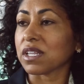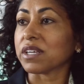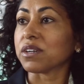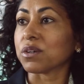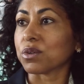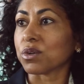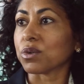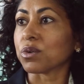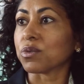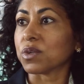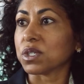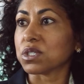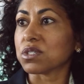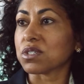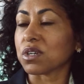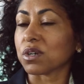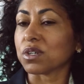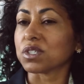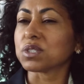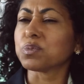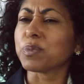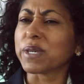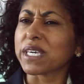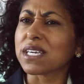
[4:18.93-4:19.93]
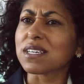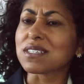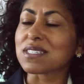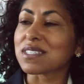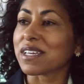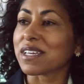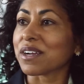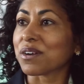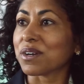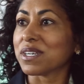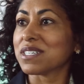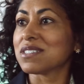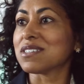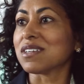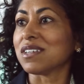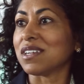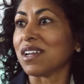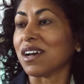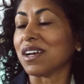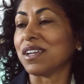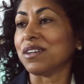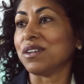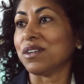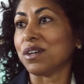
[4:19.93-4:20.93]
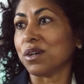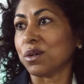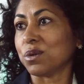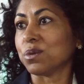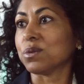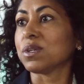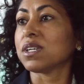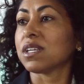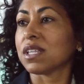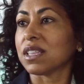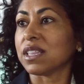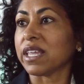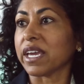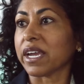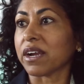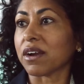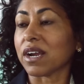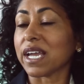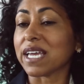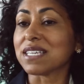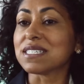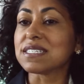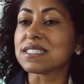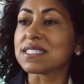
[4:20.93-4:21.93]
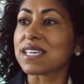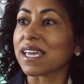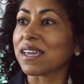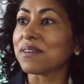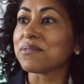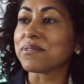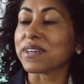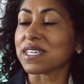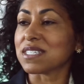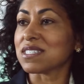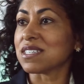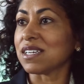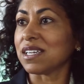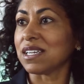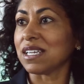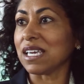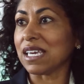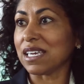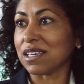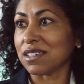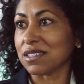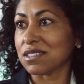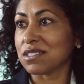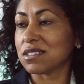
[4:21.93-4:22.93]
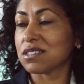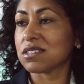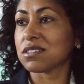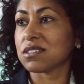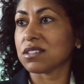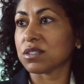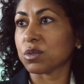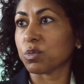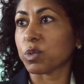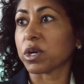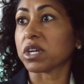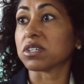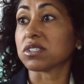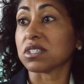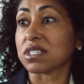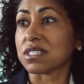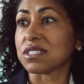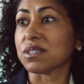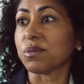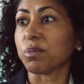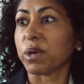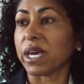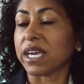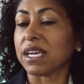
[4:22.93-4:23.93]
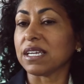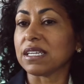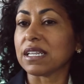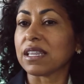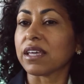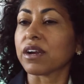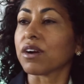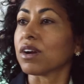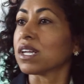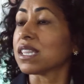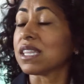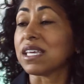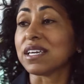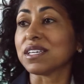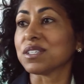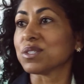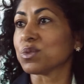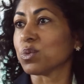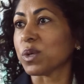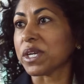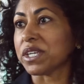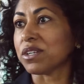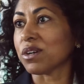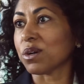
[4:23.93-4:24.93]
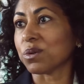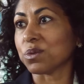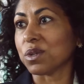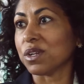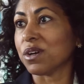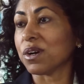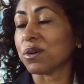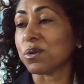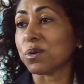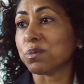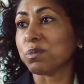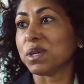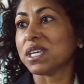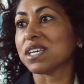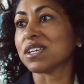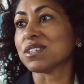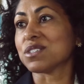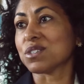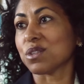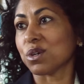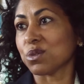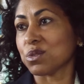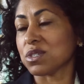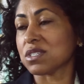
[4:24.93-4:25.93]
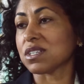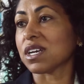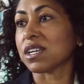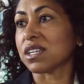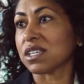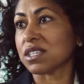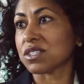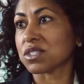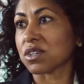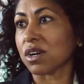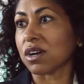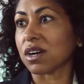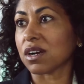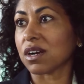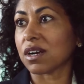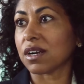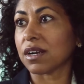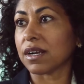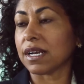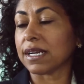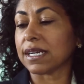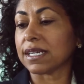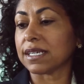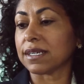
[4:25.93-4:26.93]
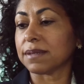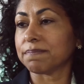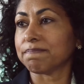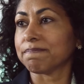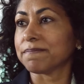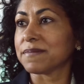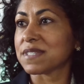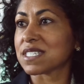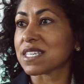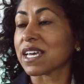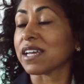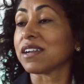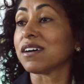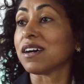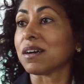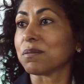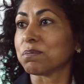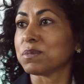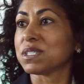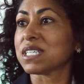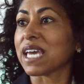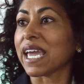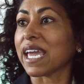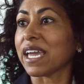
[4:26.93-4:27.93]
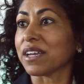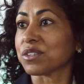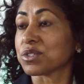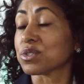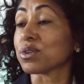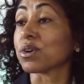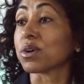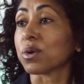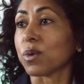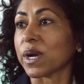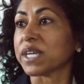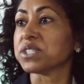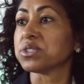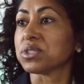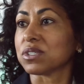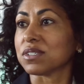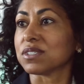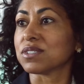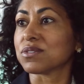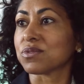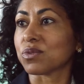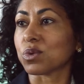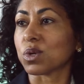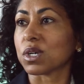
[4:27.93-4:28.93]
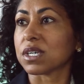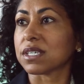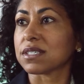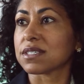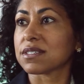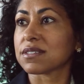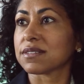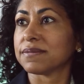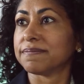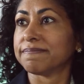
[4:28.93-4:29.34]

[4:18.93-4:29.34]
clinical research, because there is an unknown mm -hmm. there. As safe as it is to participate, there are things we don't know because those studies are um, set up to answer questions for us.